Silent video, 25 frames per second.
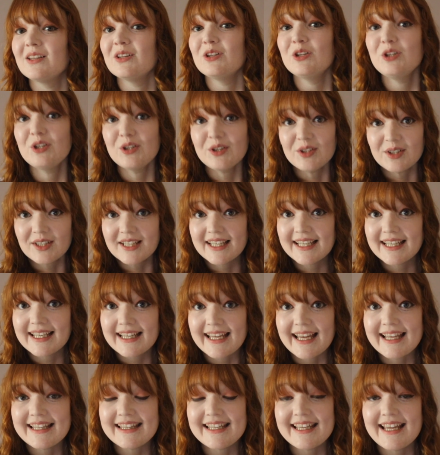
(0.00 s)
Look
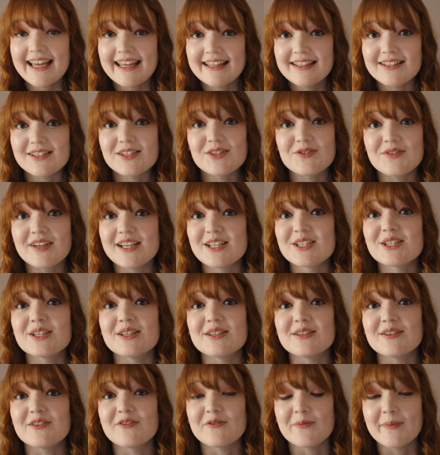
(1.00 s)
at the
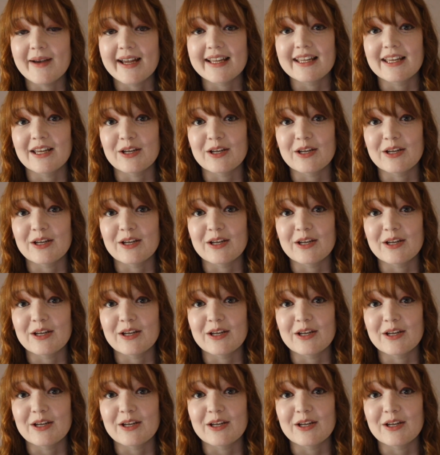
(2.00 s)
illustration of my